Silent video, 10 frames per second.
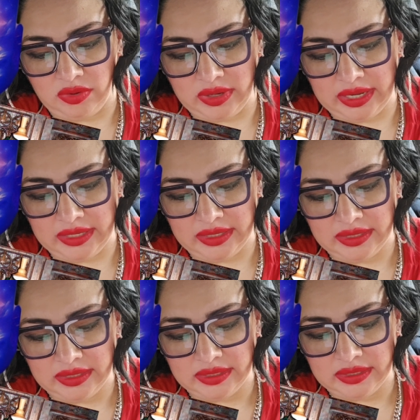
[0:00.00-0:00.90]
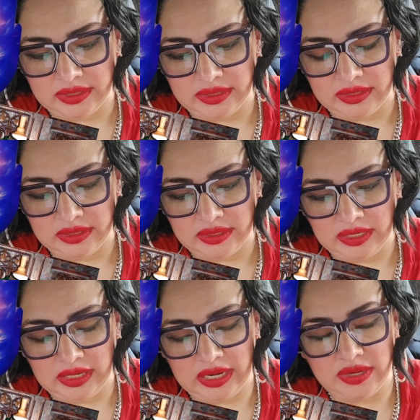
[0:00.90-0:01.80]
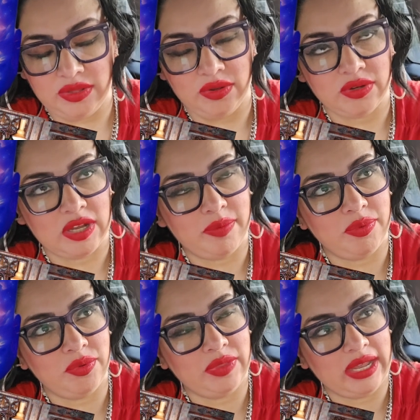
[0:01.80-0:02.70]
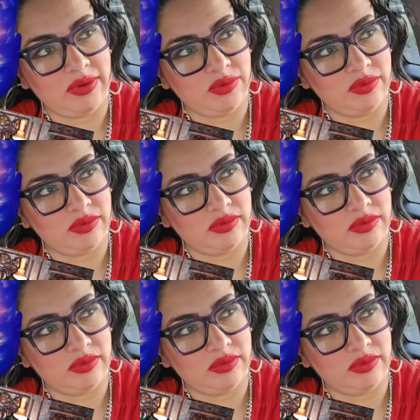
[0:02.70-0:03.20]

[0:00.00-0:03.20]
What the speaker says: Okay. And the couple that